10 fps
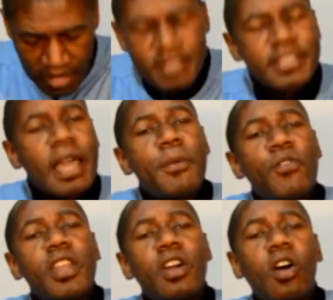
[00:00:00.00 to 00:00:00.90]
San
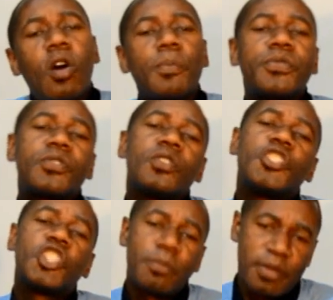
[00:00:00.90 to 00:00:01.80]
Marino home to
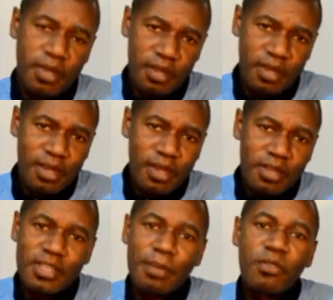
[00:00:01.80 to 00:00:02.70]
Germany.
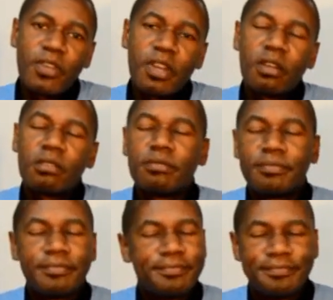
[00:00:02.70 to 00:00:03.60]
San Marino,
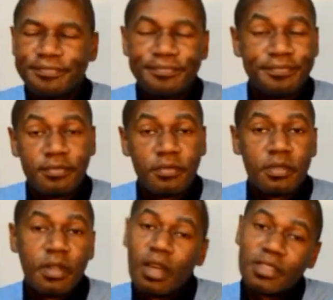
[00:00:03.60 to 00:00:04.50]

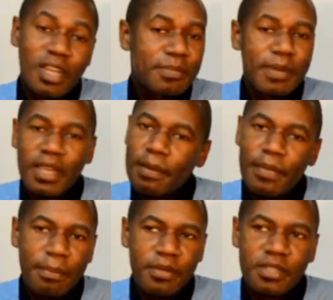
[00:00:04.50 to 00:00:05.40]
just making up
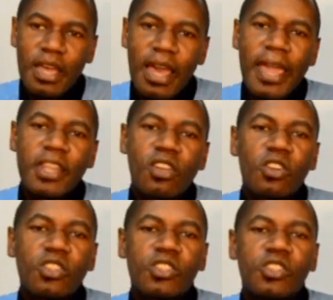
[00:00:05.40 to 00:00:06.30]
numbers. 8
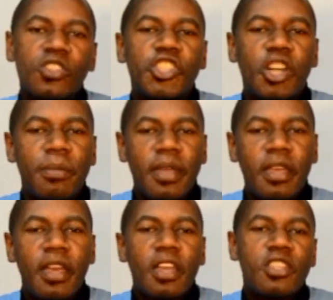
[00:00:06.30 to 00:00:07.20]
goals to
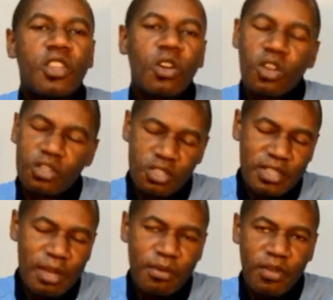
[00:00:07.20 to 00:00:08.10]
Germany, 0 goals to
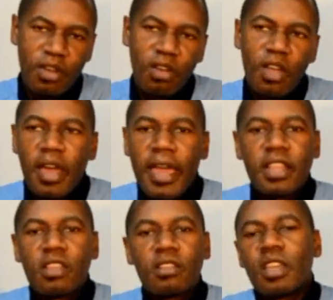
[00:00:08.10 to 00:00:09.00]
San Marino.
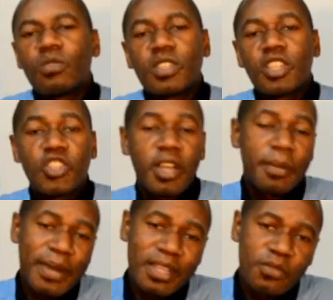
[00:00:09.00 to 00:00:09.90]
It was a
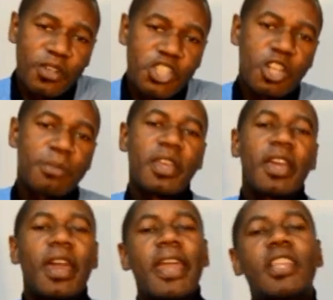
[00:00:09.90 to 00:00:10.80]
training practice for Germany.
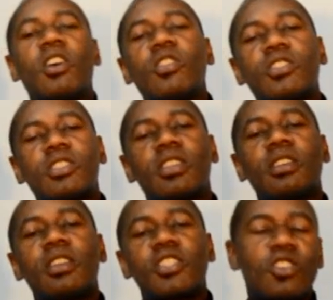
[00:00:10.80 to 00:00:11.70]
8 goals
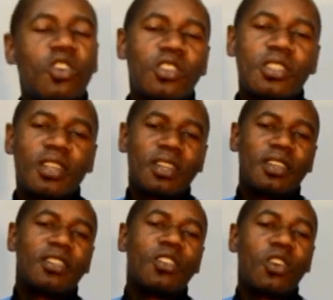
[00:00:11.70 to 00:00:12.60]
scored, 0
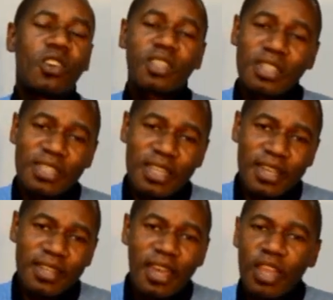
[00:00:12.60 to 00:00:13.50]
goals
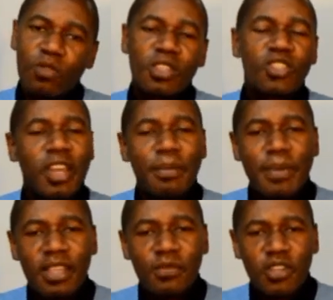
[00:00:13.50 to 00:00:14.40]
conceded. It was a training
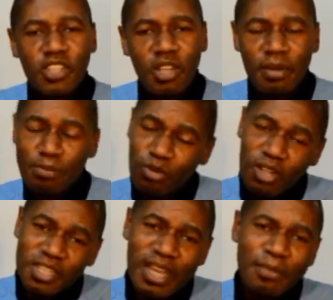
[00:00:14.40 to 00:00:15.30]
practice for Germany.
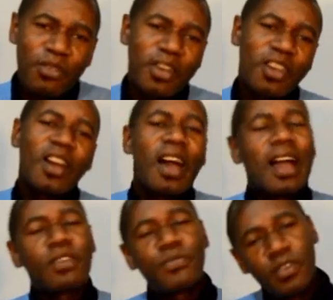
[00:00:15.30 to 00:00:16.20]
Poor San Marino,
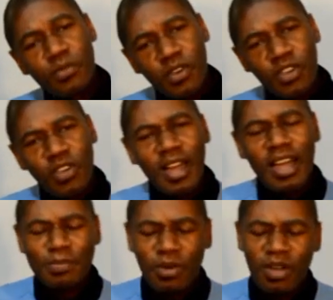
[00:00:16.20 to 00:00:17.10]
I feel for you
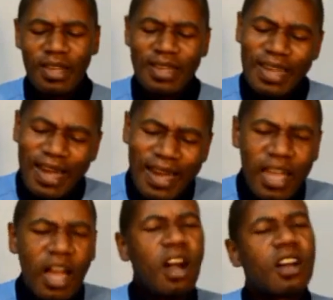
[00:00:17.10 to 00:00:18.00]
guys, but I
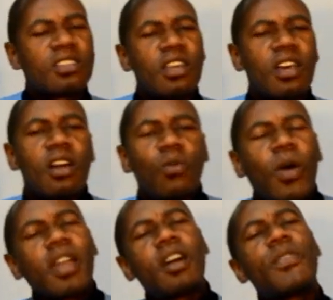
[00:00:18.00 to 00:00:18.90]
ask,
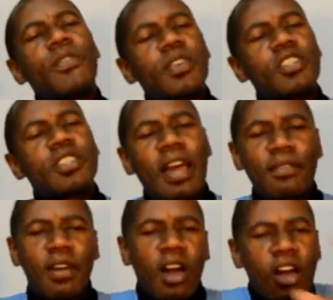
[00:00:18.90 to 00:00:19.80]
why can't FIFA just
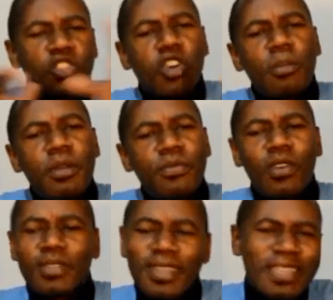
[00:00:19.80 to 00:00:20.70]
have a tournament
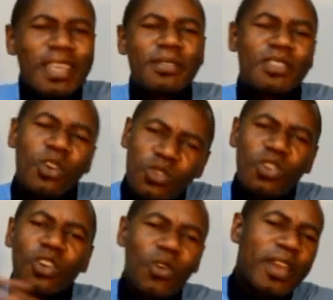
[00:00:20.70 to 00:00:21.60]
for the teams who
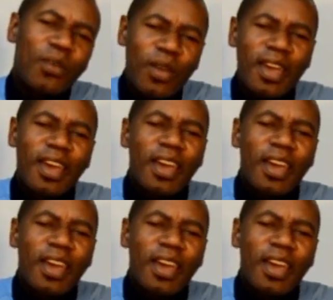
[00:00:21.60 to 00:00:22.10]
don't go anywhere